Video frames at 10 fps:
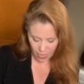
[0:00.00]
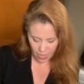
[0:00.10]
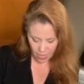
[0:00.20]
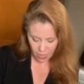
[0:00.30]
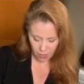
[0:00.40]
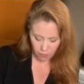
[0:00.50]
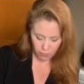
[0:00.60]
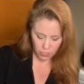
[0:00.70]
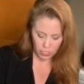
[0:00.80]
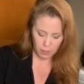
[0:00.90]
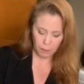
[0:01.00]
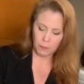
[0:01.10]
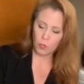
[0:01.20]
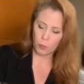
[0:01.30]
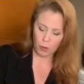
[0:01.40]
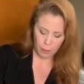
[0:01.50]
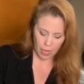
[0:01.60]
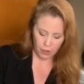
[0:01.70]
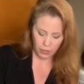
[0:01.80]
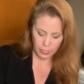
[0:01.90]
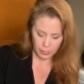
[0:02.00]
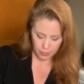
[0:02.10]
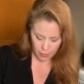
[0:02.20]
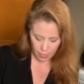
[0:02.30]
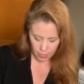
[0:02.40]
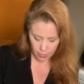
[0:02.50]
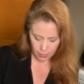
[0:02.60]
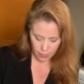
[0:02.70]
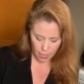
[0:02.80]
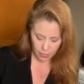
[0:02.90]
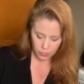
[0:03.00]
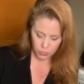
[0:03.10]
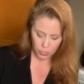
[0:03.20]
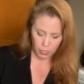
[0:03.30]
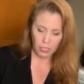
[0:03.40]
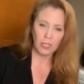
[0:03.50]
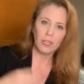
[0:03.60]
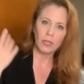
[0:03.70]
I have just the GoPro batteries and the extra